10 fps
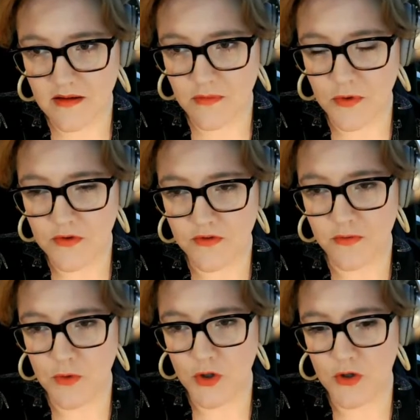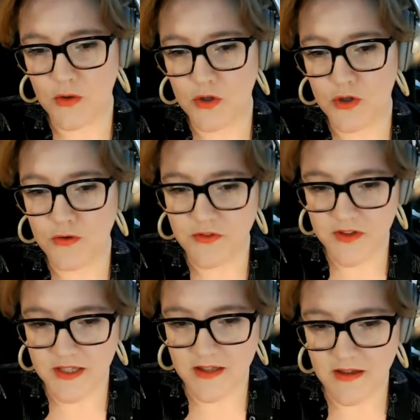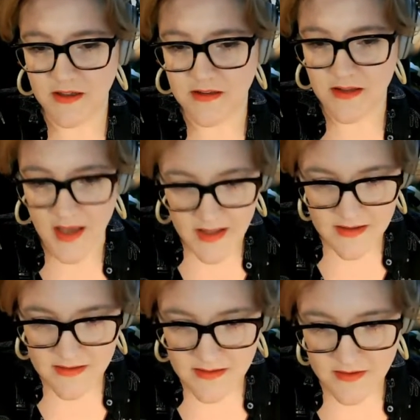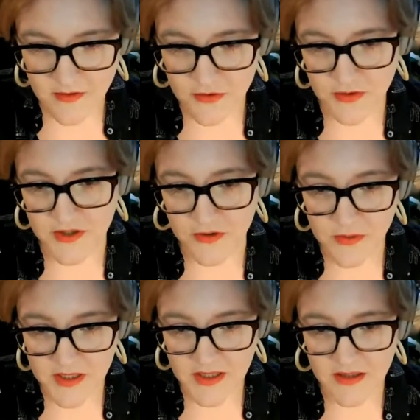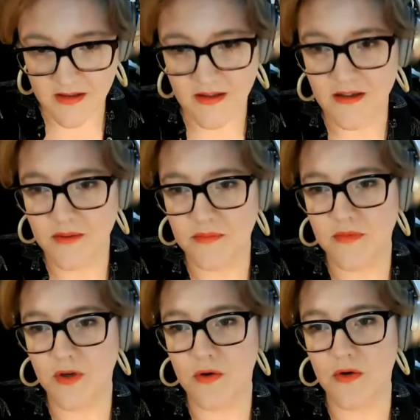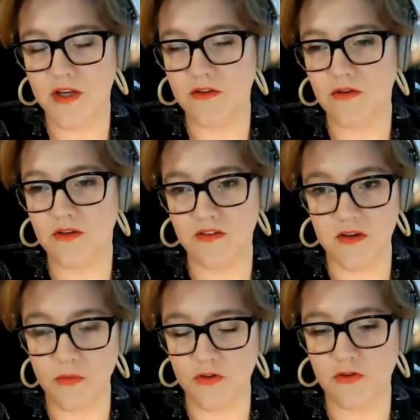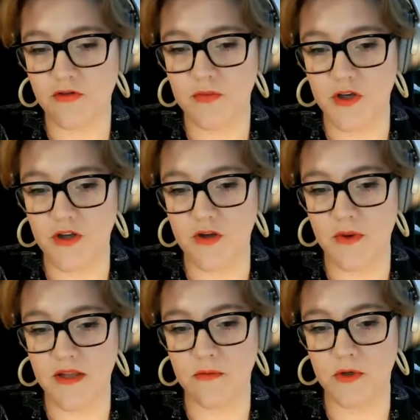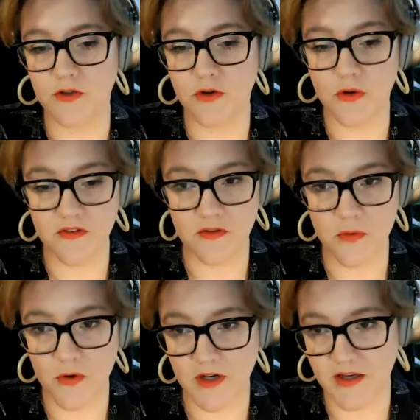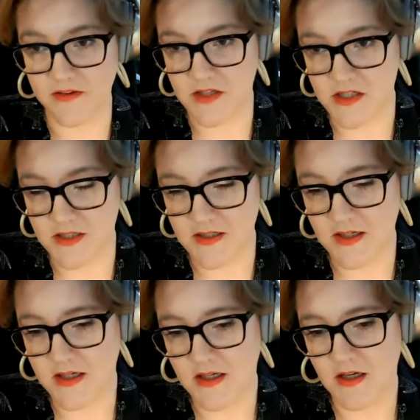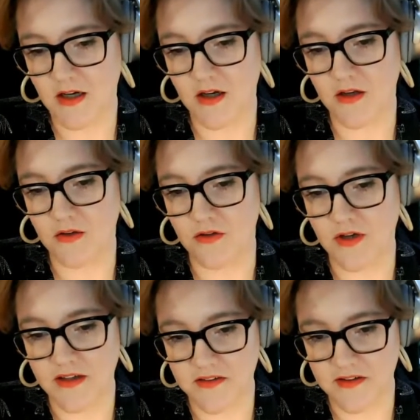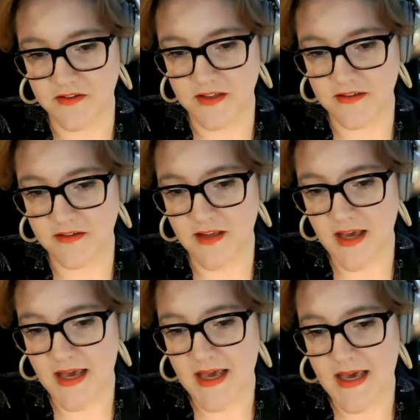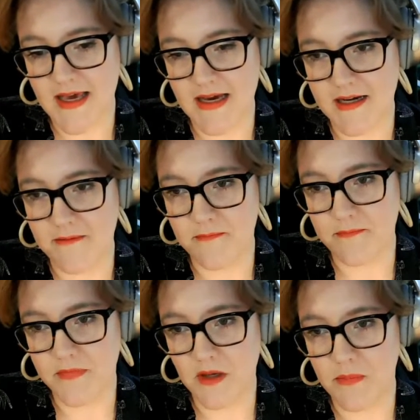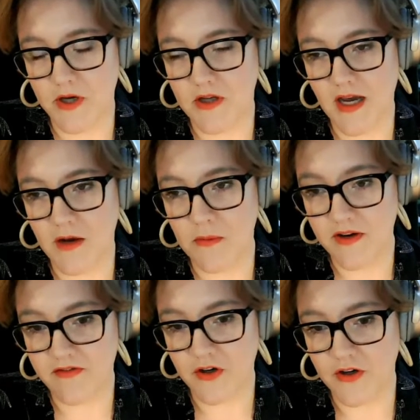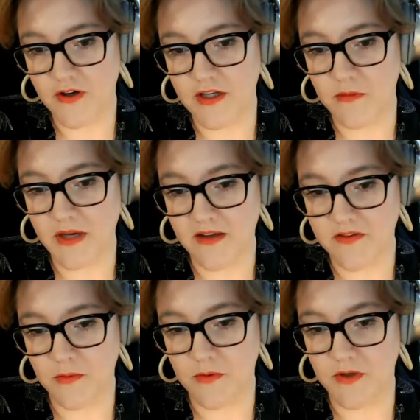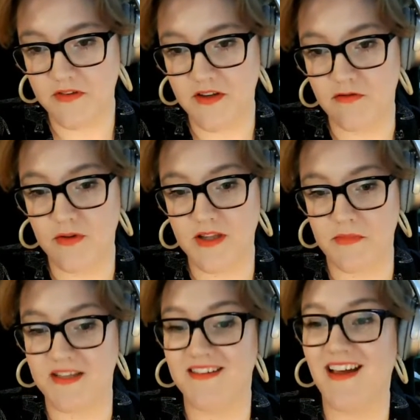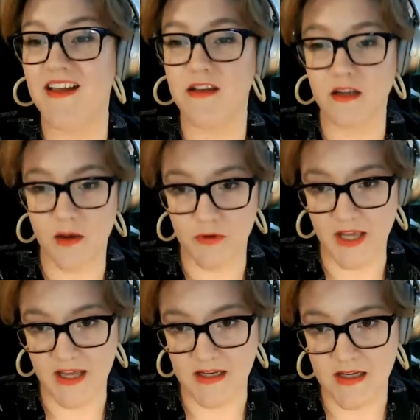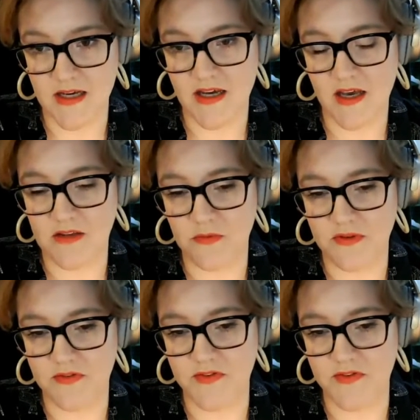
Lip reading: rules were loosening at the end of 2020, according to these numbers are from the UN World Tourism Organization, who tracks these things. But however, in the past couple months, they've really been tightening up again as we've